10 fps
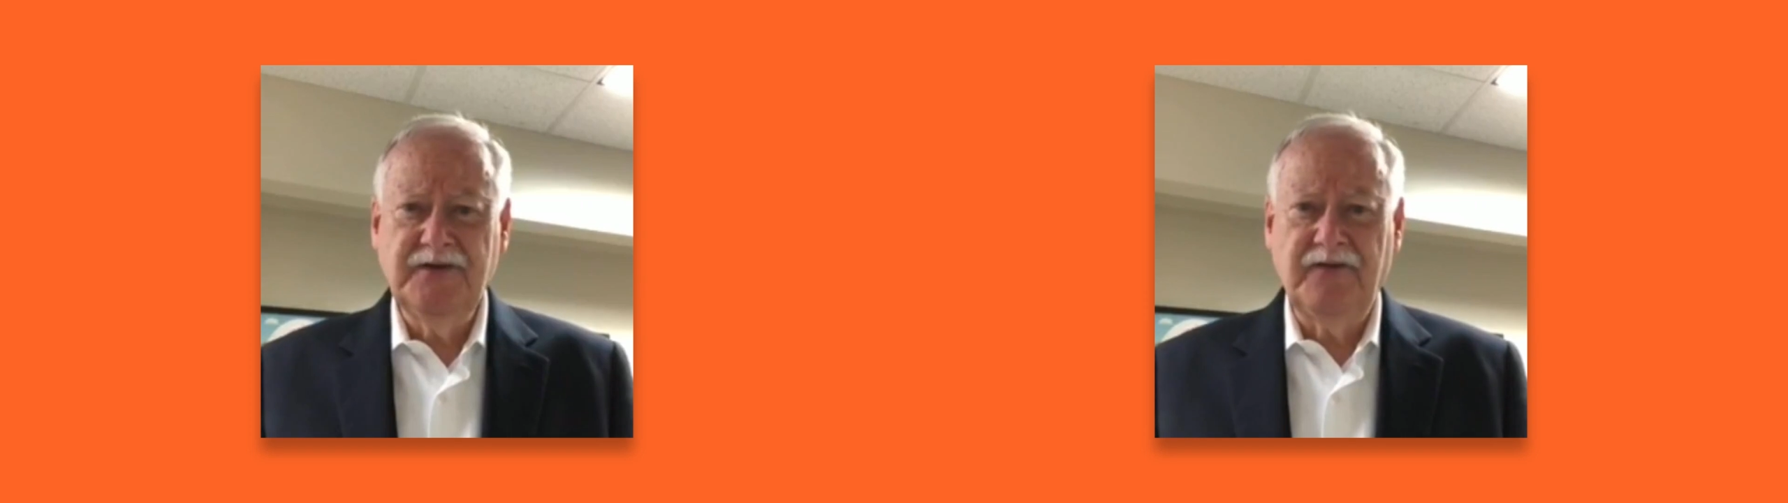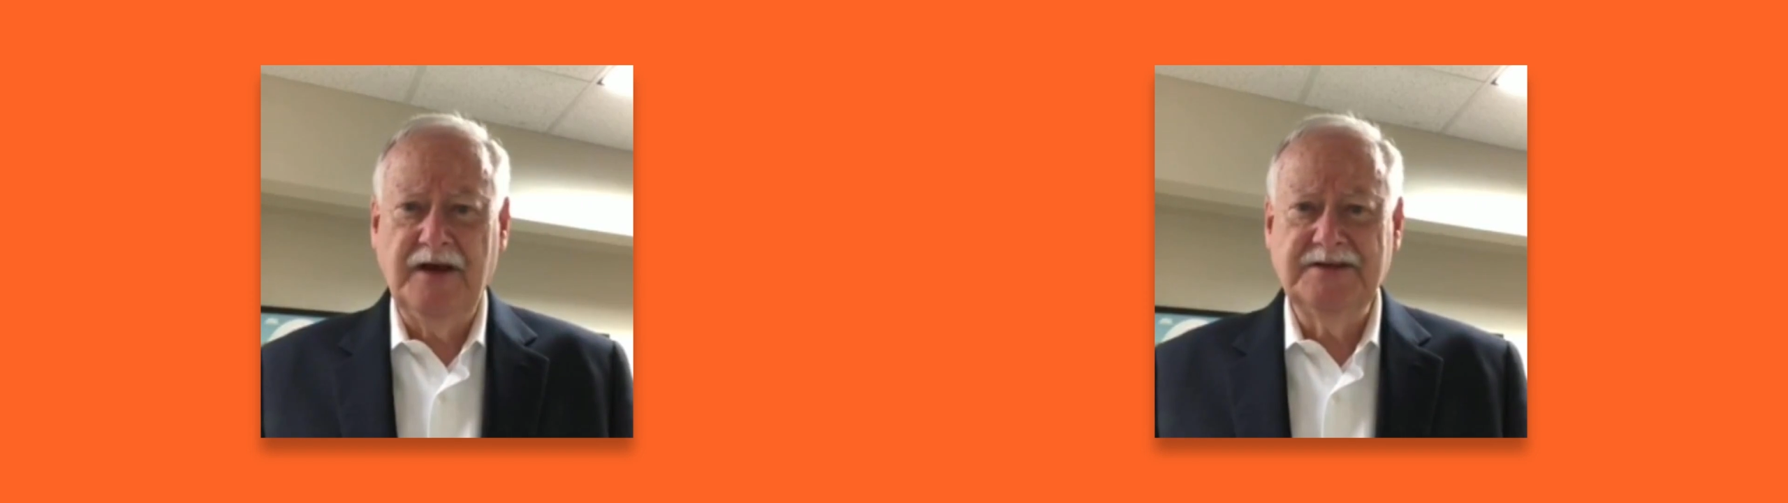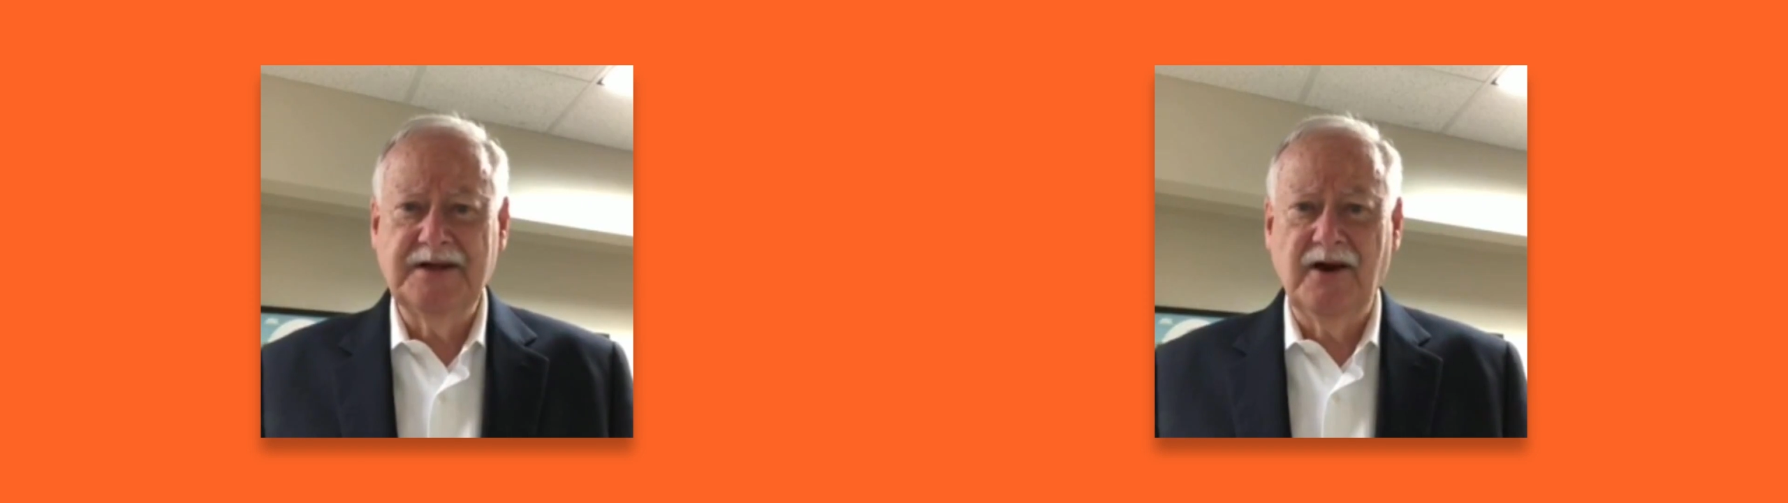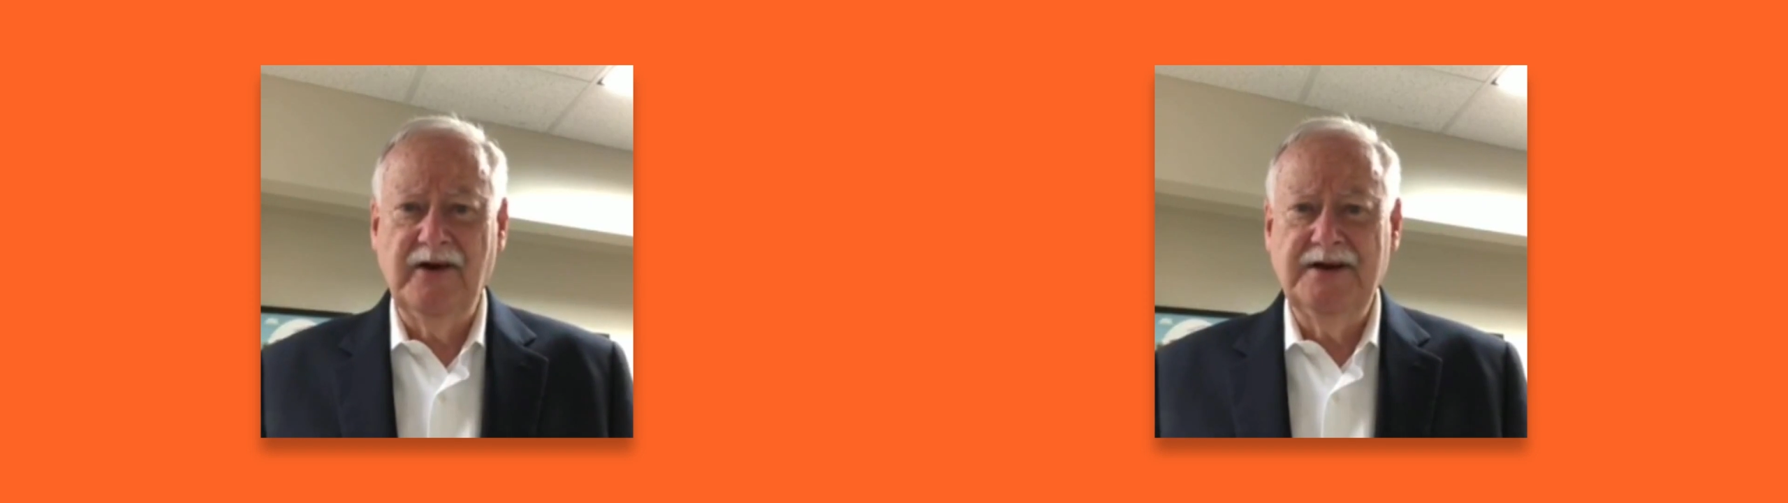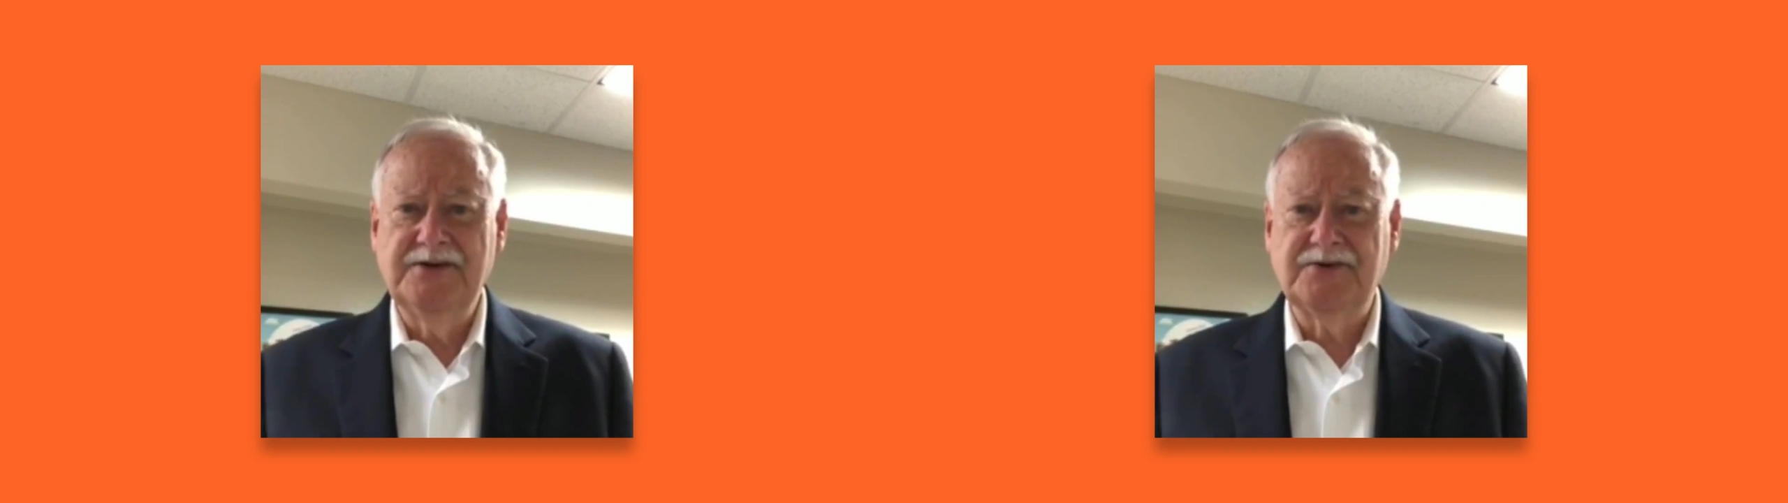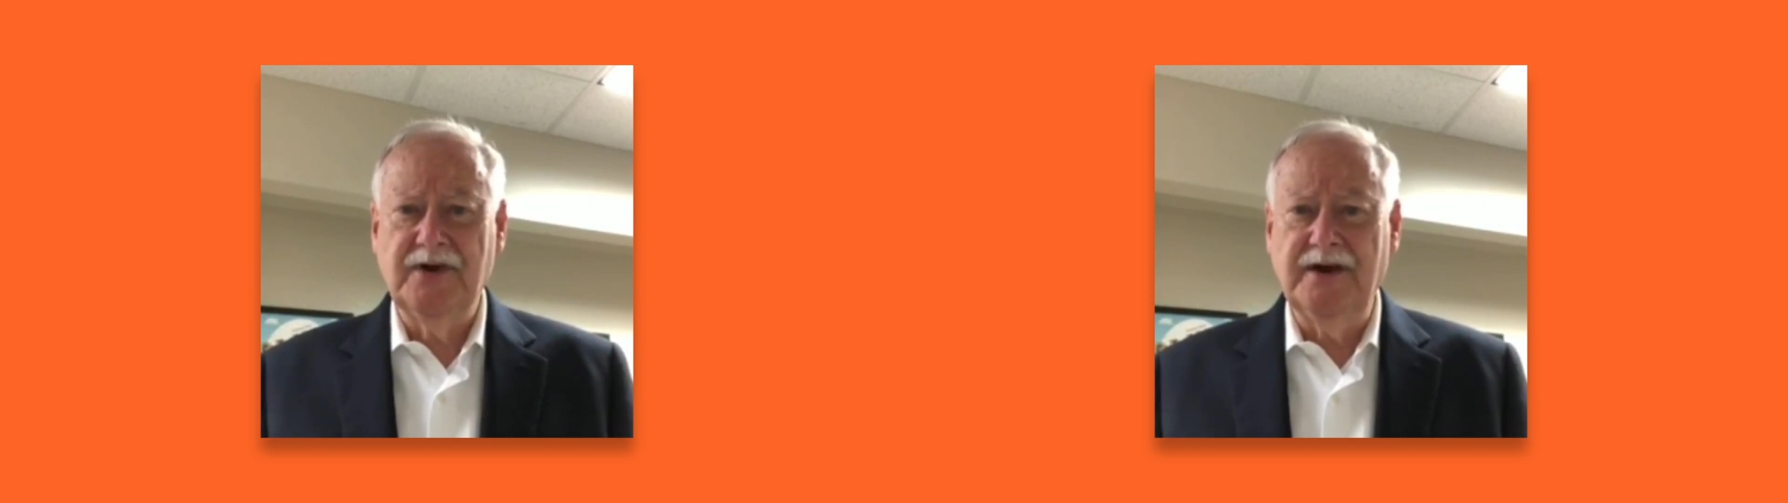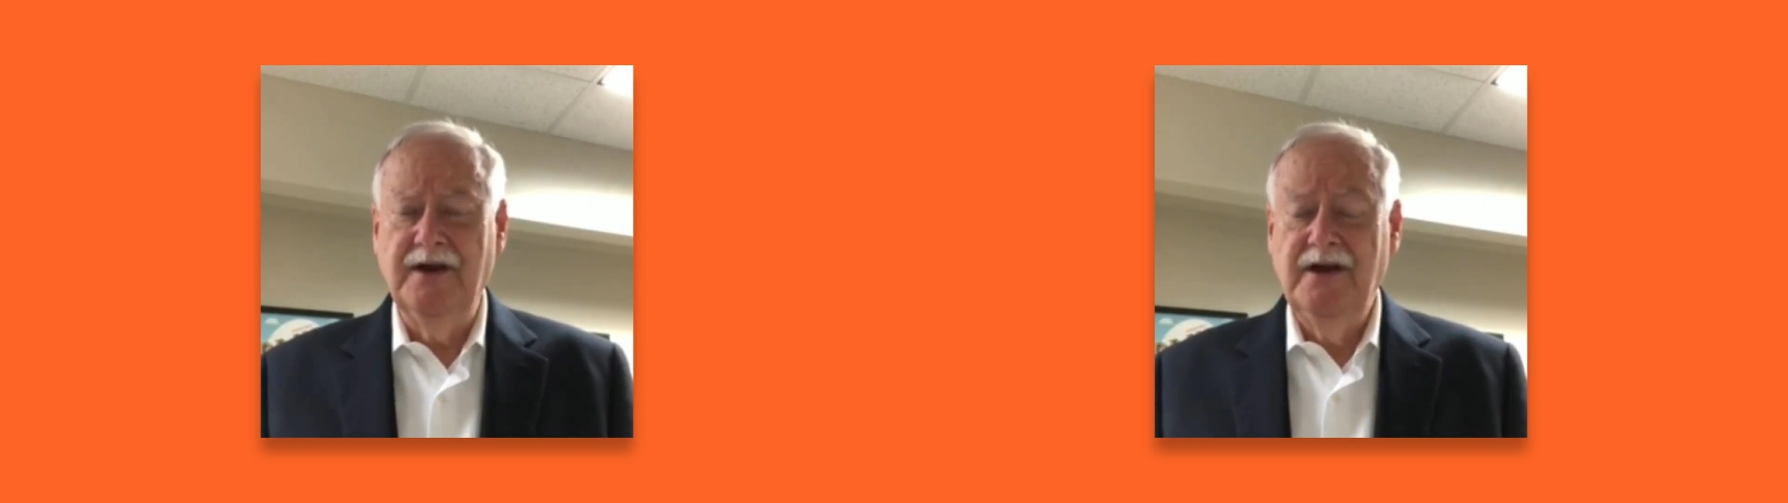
facing our industry,